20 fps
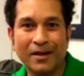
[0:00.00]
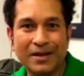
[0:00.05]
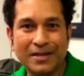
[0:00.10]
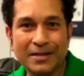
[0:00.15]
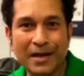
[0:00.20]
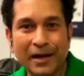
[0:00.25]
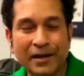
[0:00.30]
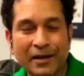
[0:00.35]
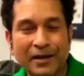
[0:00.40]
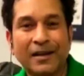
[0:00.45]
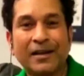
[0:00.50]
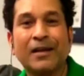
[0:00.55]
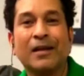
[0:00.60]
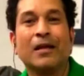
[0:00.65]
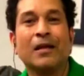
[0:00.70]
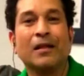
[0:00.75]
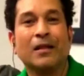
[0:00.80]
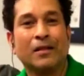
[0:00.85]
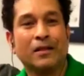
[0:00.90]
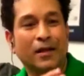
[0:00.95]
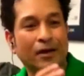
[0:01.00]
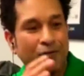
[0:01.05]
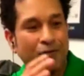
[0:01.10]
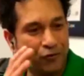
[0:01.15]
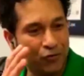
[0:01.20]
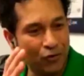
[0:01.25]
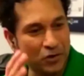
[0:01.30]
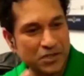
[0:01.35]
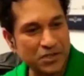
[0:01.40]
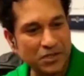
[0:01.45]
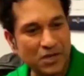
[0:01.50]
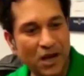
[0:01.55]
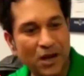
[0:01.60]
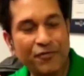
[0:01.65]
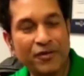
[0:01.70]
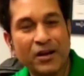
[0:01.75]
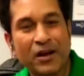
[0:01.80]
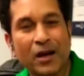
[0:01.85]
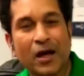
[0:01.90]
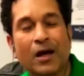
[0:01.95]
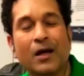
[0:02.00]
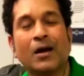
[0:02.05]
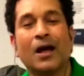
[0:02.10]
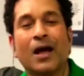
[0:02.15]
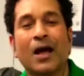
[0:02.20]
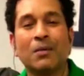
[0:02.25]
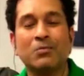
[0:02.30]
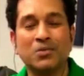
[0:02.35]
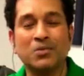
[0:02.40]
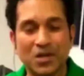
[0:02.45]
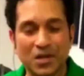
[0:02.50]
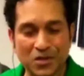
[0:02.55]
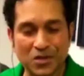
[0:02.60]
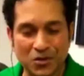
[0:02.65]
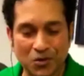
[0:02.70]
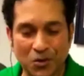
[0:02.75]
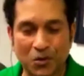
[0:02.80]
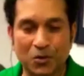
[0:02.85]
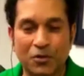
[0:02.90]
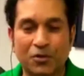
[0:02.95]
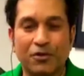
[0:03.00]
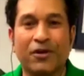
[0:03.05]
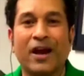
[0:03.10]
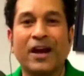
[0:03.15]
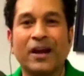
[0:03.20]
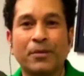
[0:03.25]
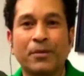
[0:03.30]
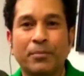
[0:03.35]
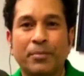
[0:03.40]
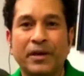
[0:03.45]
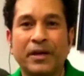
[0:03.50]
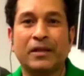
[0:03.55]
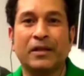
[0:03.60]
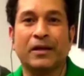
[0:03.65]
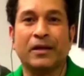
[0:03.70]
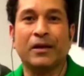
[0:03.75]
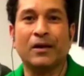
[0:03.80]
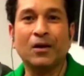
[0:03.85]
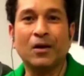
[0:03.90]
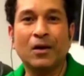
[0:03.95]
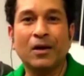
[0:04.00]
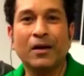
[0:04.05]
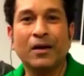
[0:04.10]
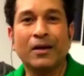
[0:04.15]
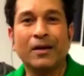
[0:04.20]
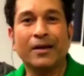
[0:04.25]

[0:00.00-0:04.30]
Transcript: I had decided that first half an hour I'm just going to try and be there.